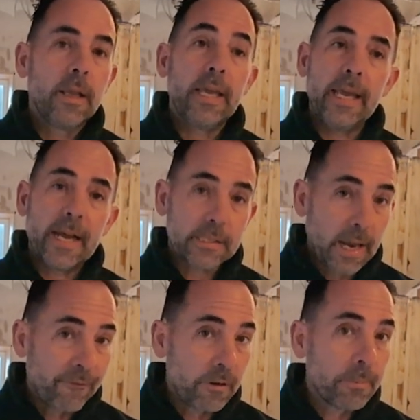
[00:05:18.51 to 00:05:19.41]
He has
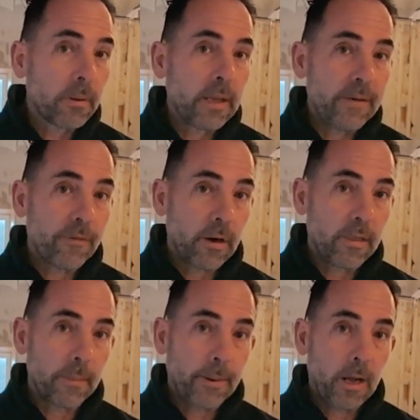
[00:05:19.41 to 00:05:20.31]
every believer
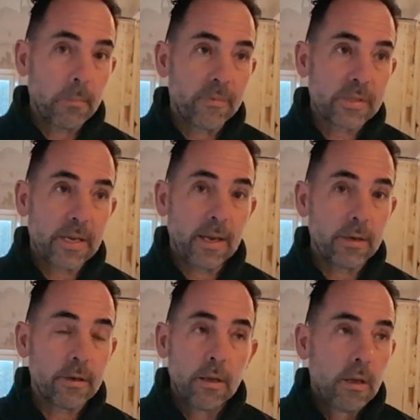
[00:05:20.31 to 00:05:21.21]
in the palm of his hand.